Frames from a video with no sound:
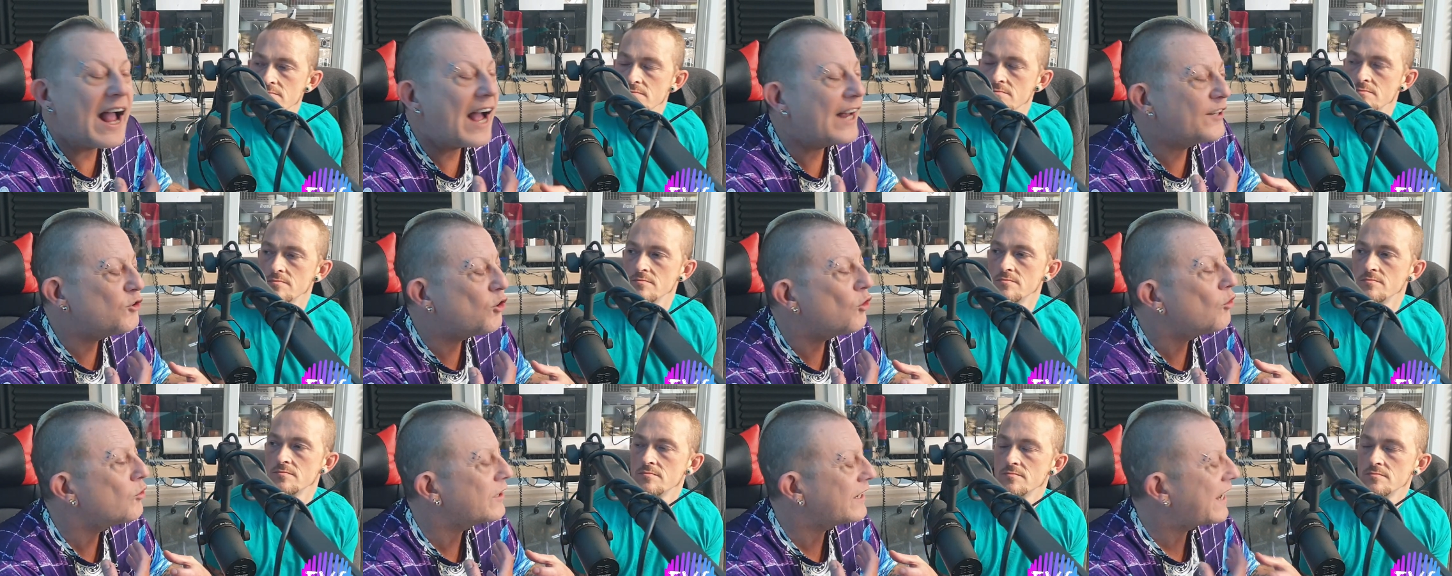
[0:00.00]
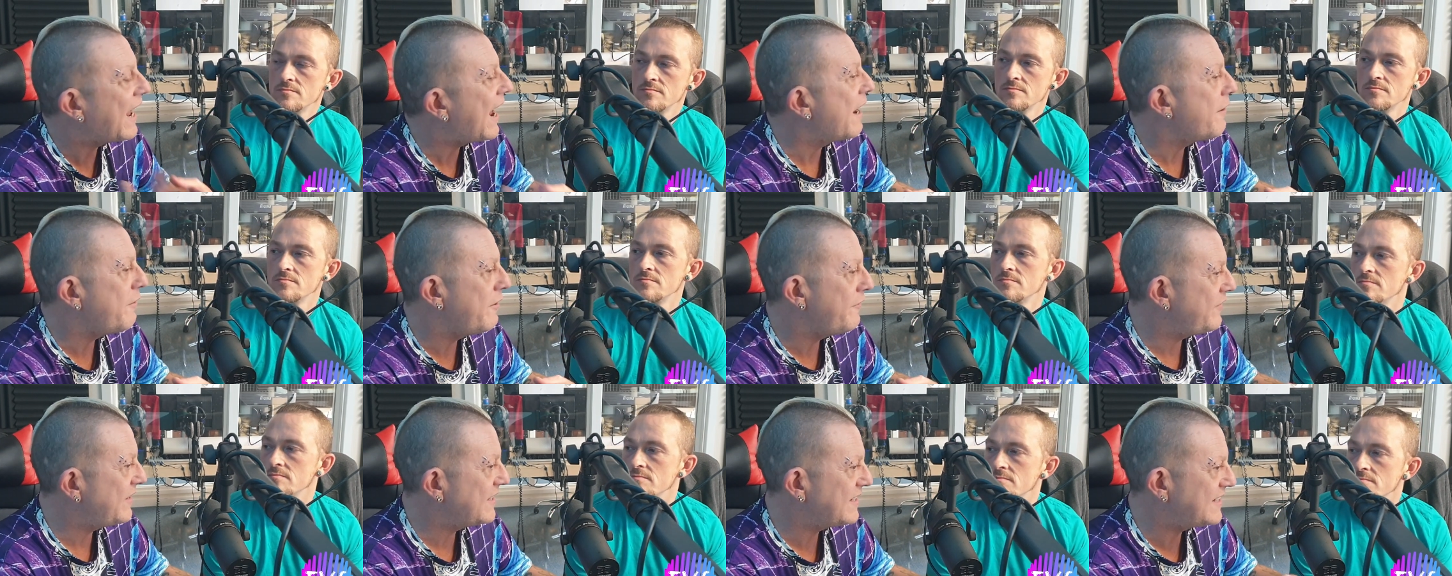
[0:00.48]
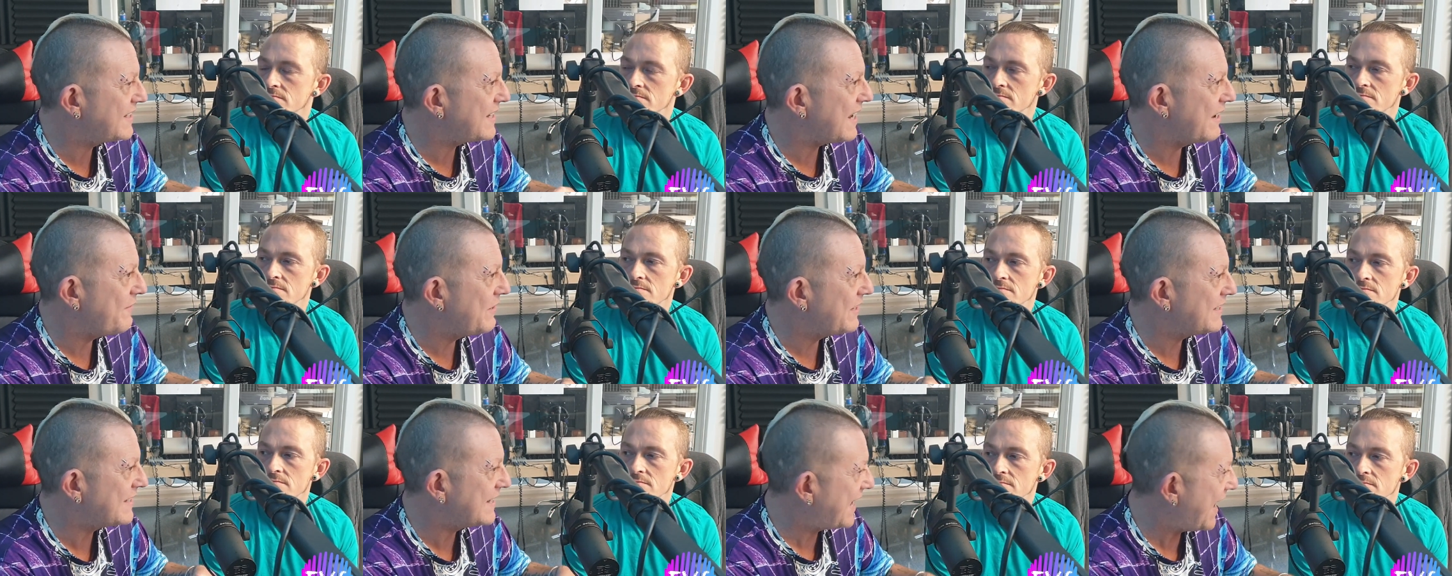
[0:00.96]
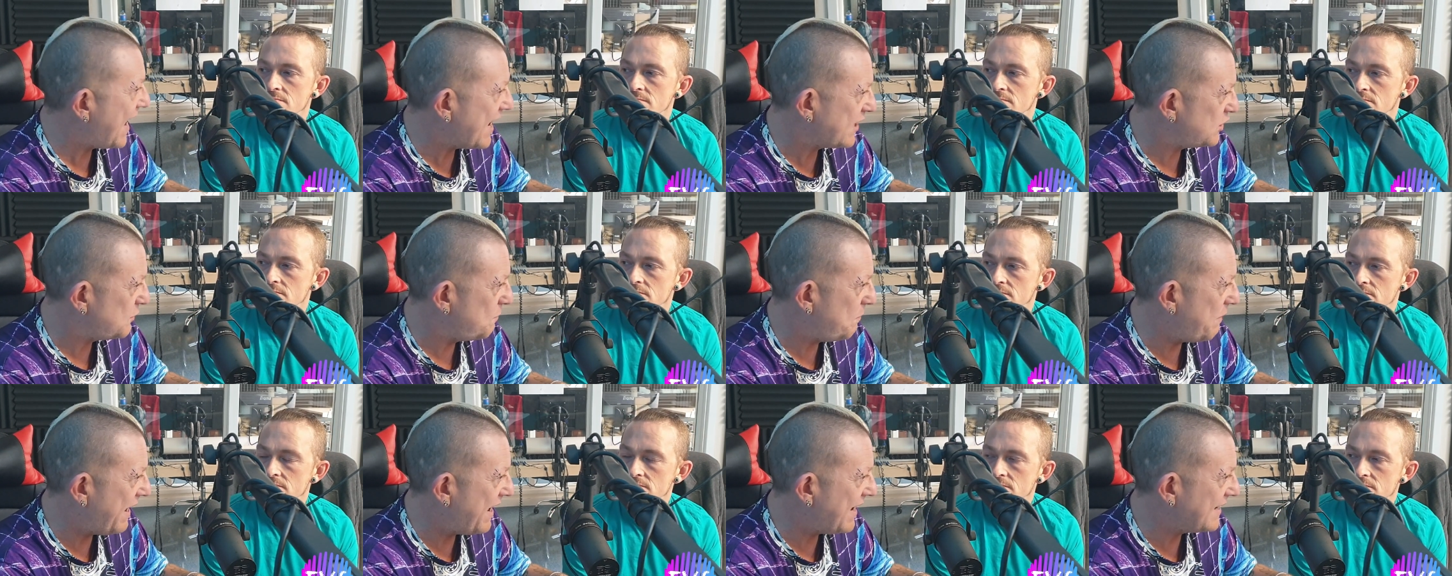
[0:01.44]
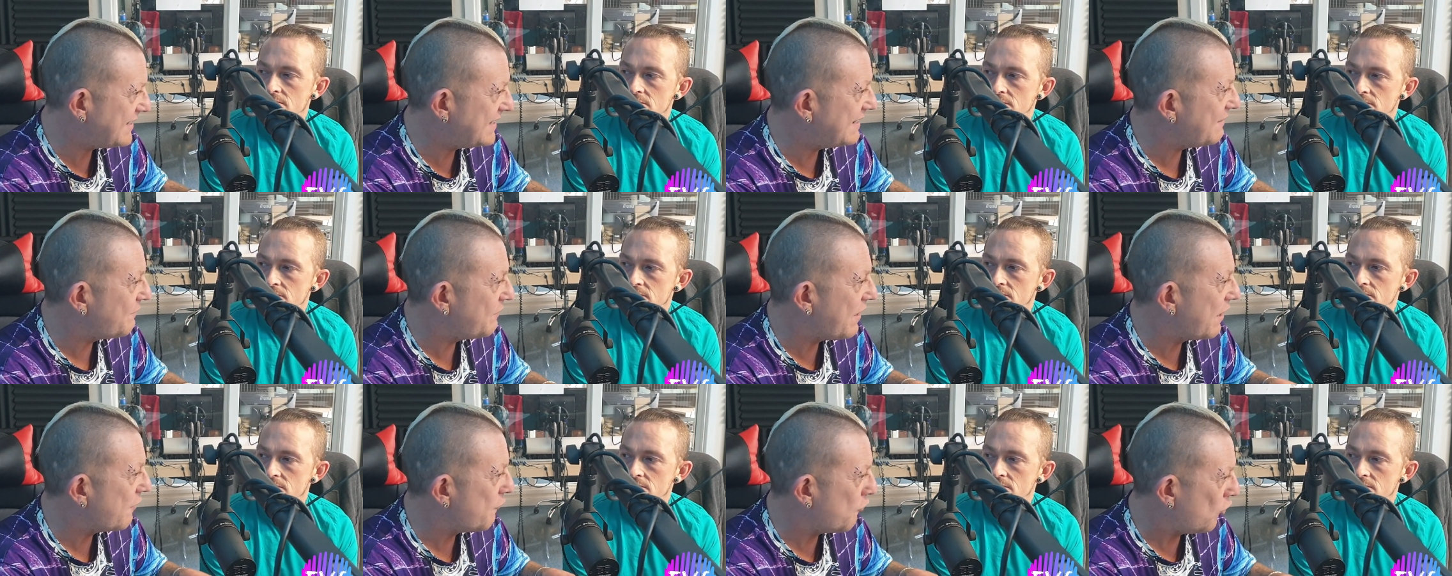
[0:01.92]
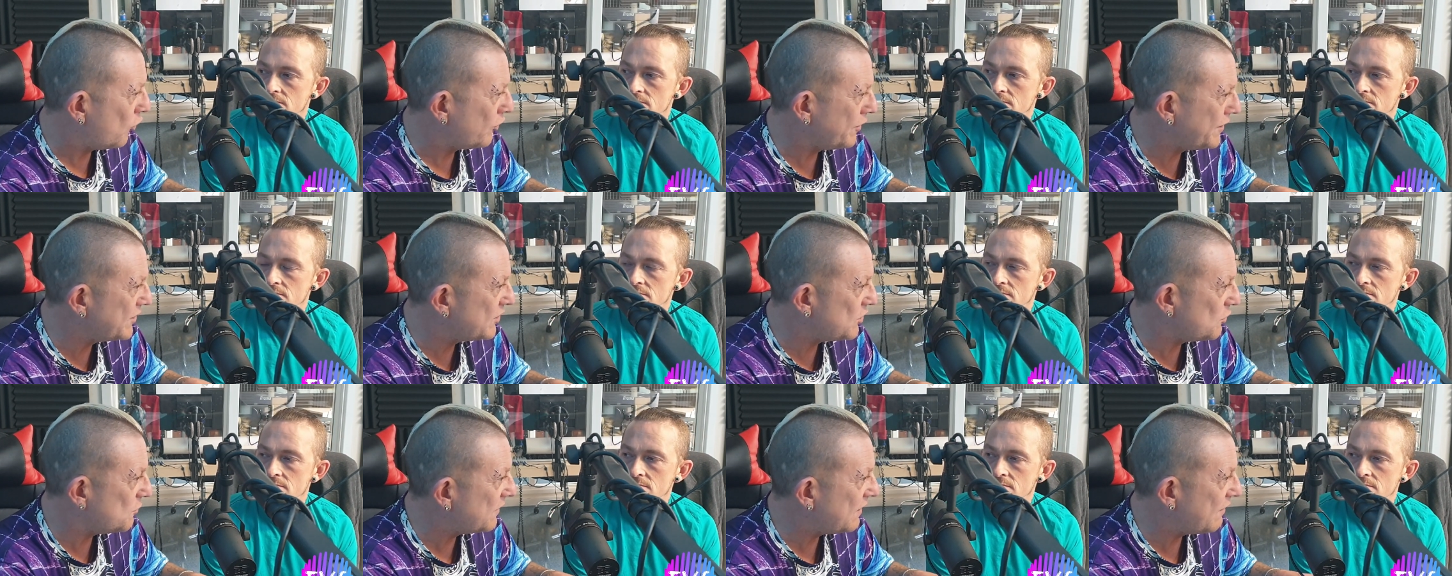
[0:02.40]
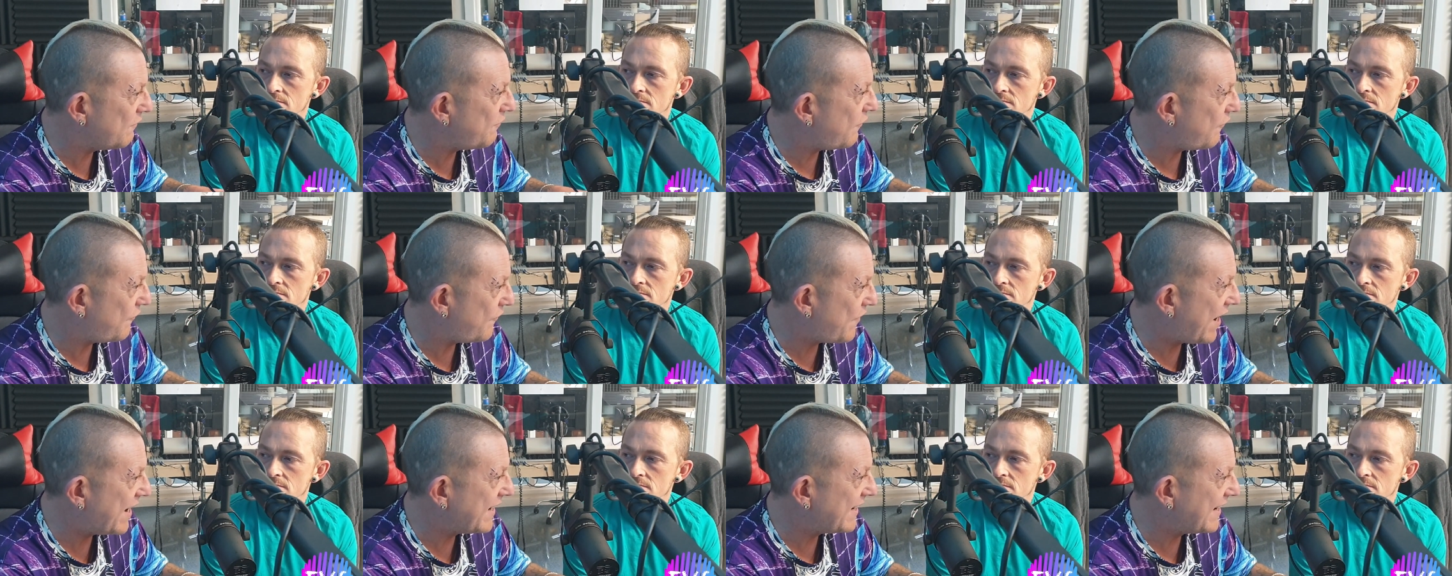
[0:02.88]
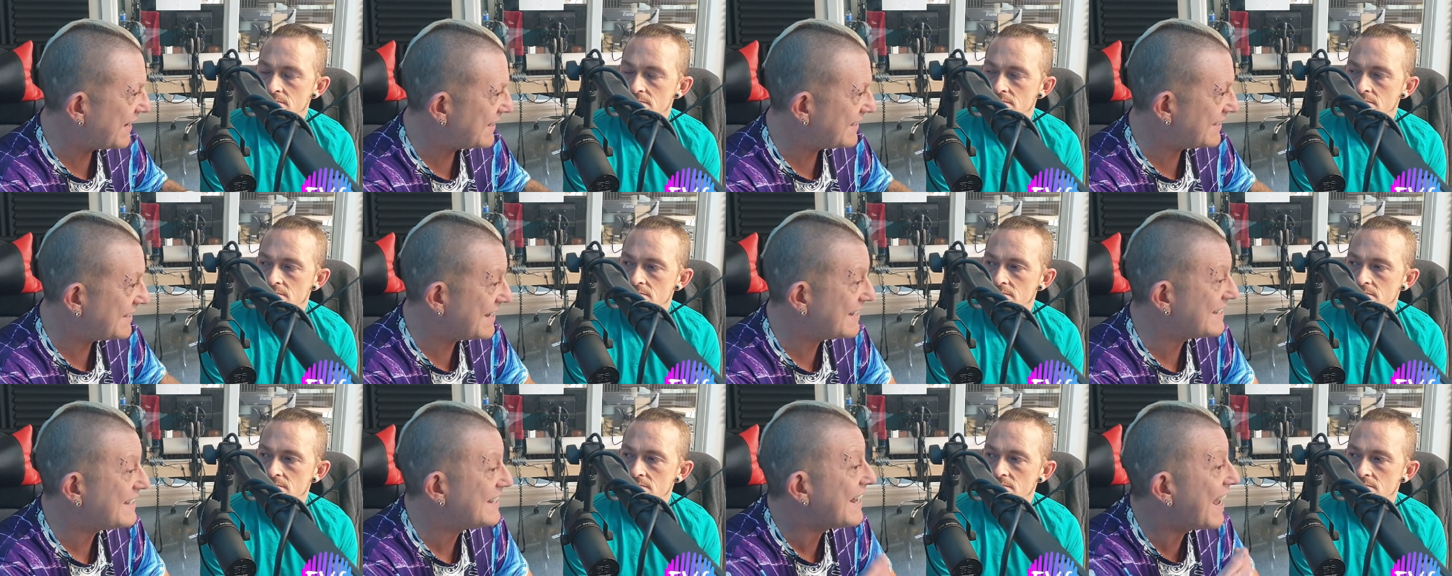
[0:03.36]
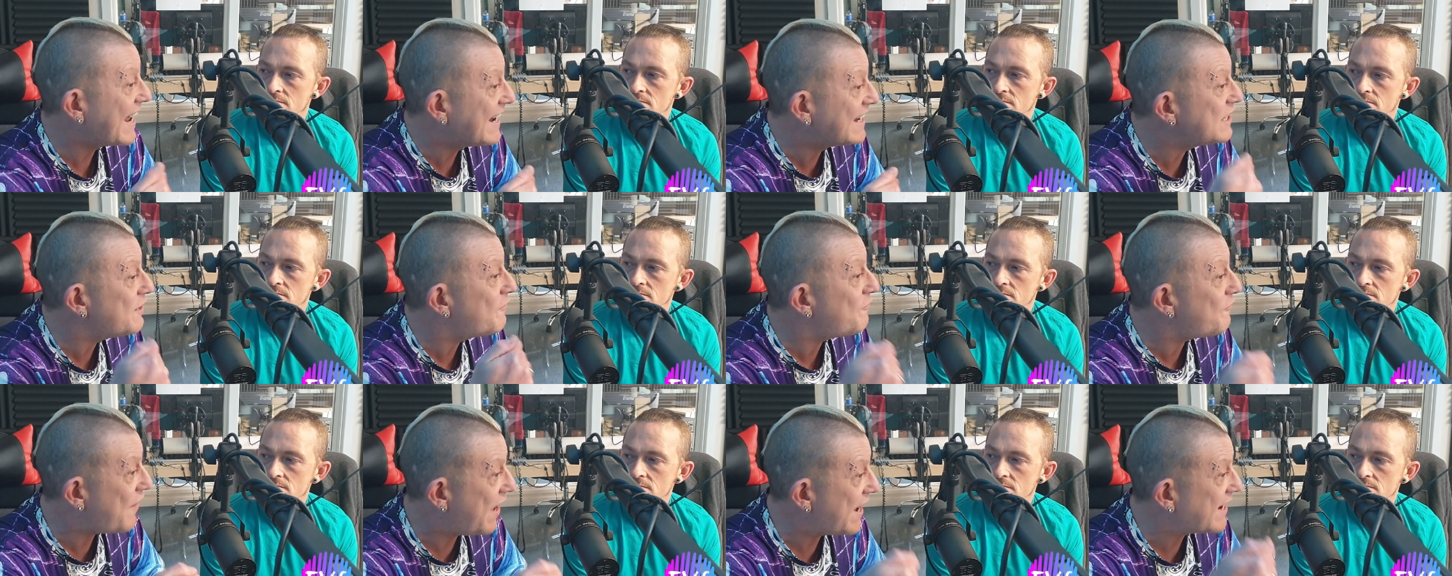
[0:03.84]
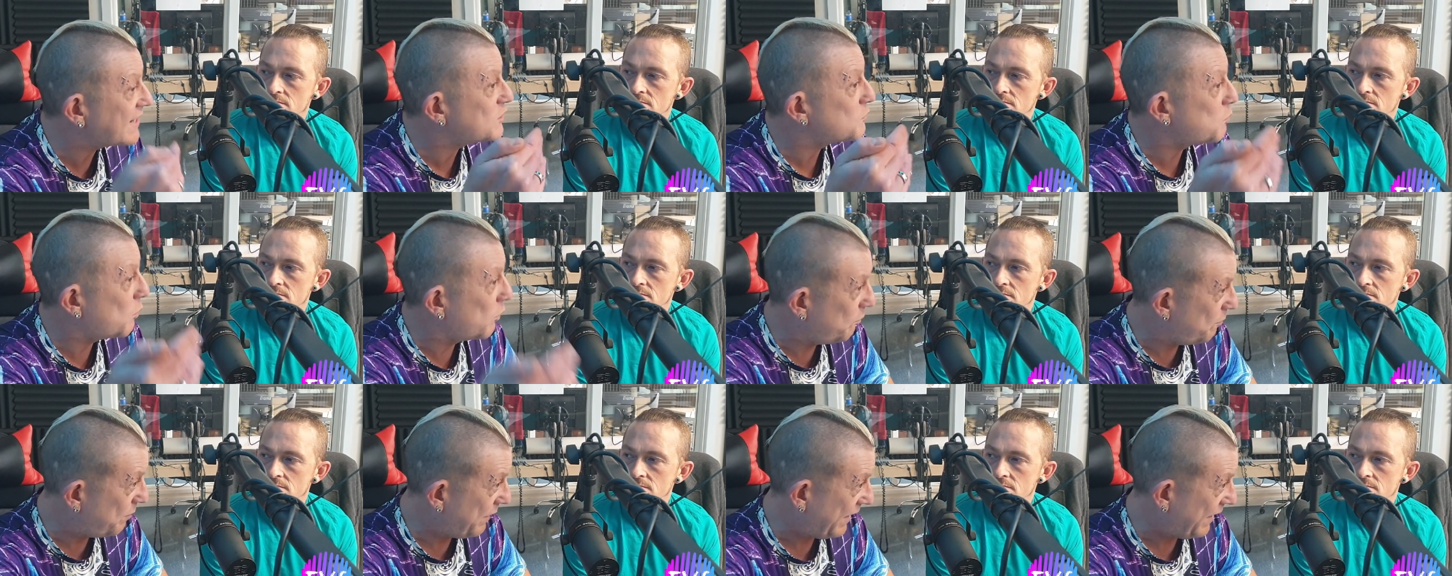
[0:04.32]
Speaker 1: I don't care if it's if it's cash based, if they're only doing it for finances. The end effect will